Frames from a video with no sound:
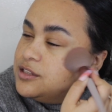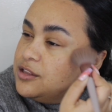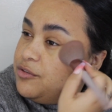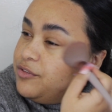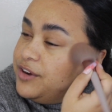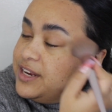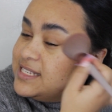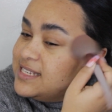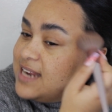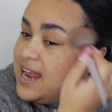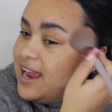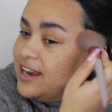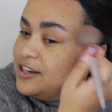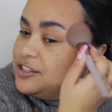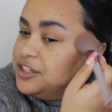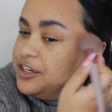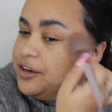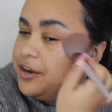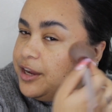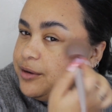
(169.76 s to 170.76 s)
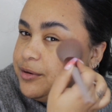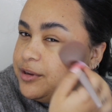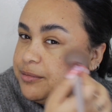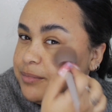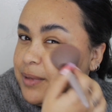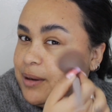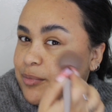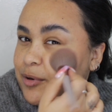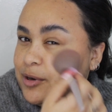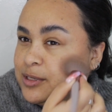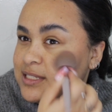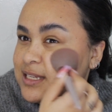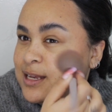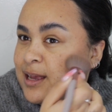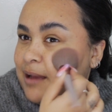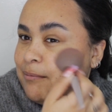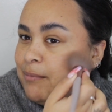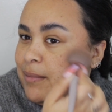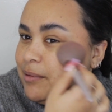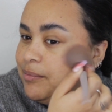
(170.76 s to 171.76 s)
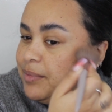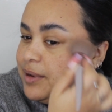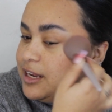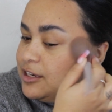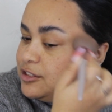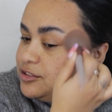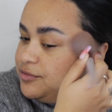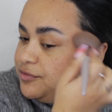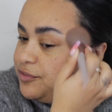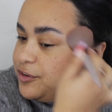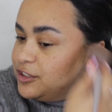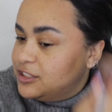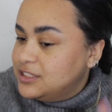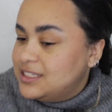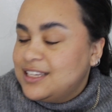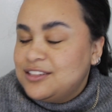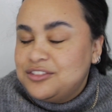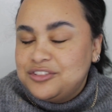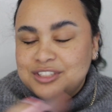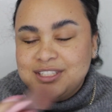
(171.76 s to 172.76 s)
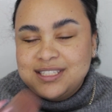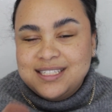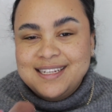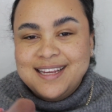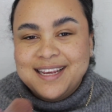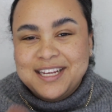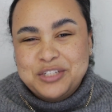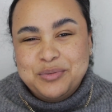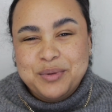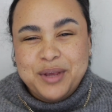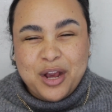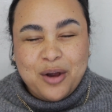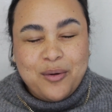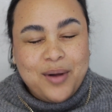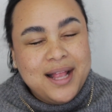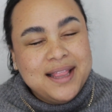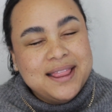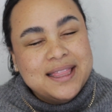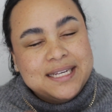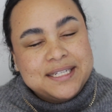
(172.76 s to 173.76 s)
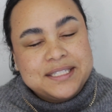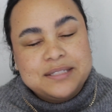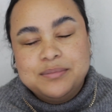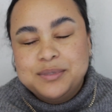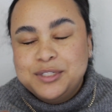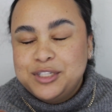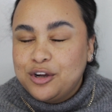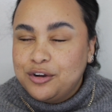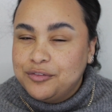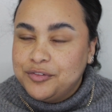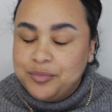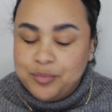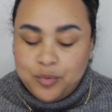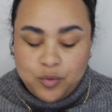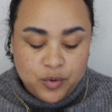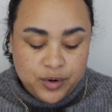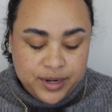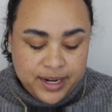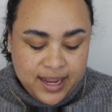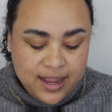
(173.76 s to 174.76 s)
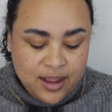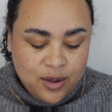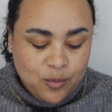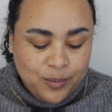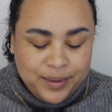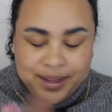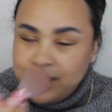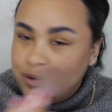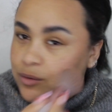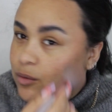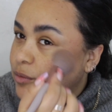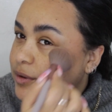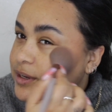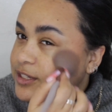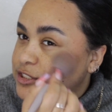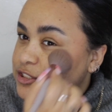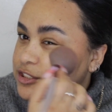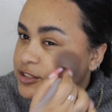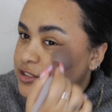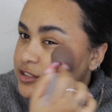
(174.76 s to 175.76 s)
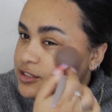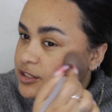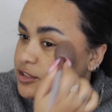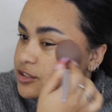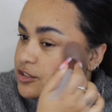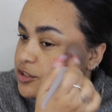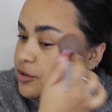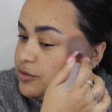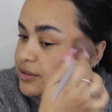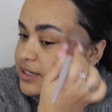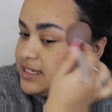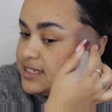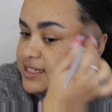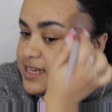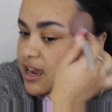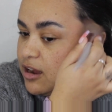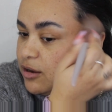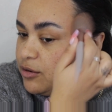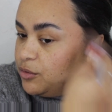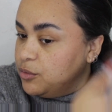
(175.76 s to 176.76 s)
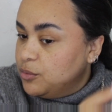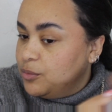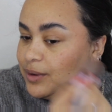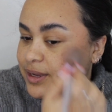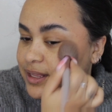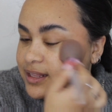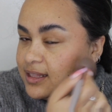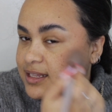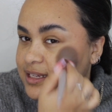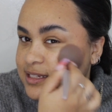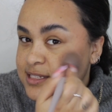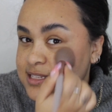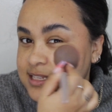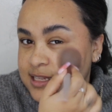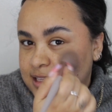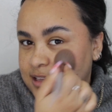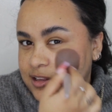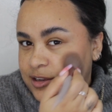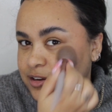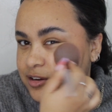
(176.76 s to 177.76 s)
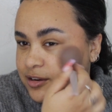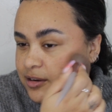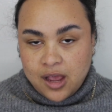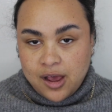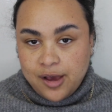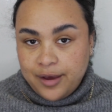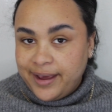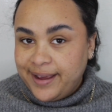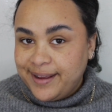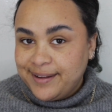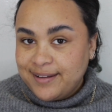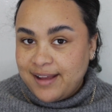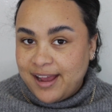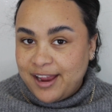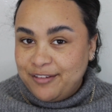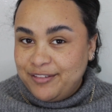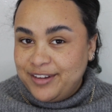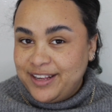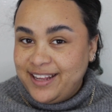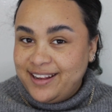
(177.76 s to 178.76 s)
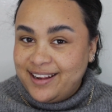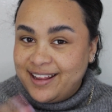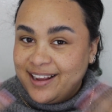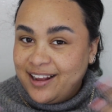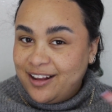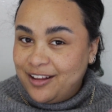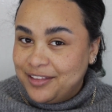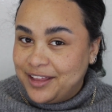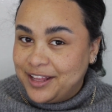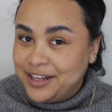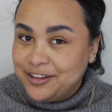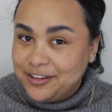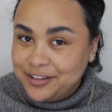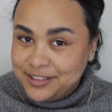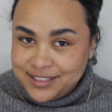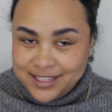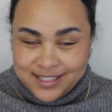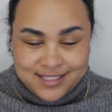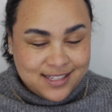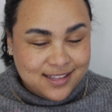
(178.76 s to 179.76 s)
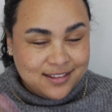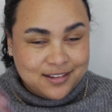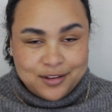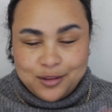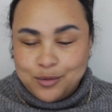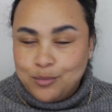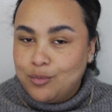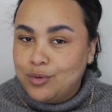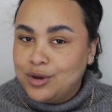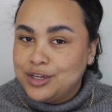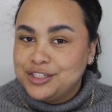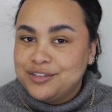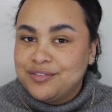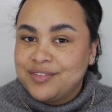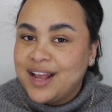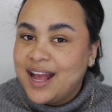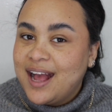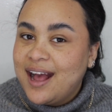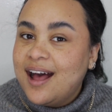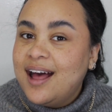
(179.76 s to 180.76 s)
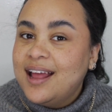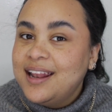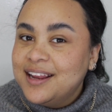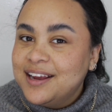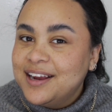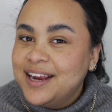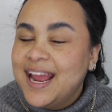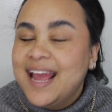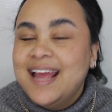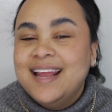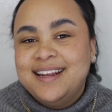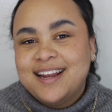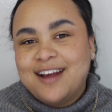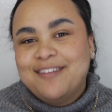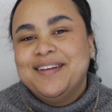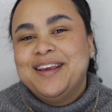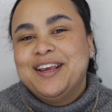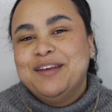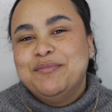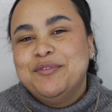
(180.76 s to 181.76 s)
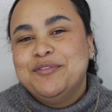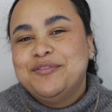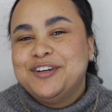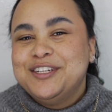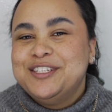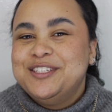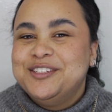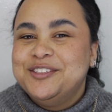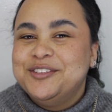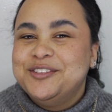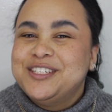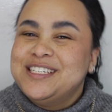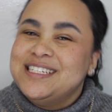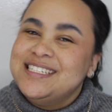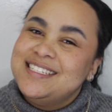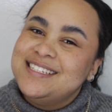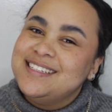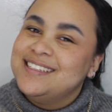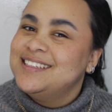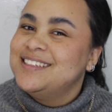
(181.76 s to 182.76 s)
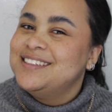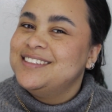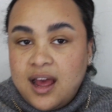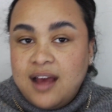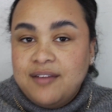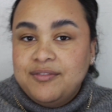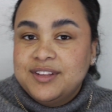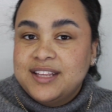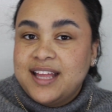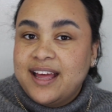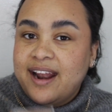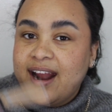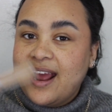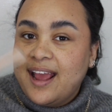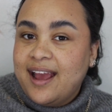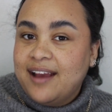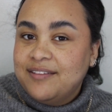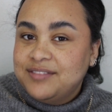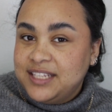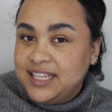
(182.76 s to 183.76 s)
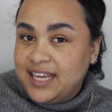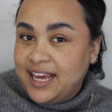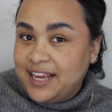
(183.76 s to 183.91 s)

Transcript: the reason I actually go in with my bronzer and my blush first is just in case we go a little bit overboard, we can always just tone it down with concealer. Okay, I really like how that looks. It's a little wash of color. Now we can move on to concealer. After that, I have the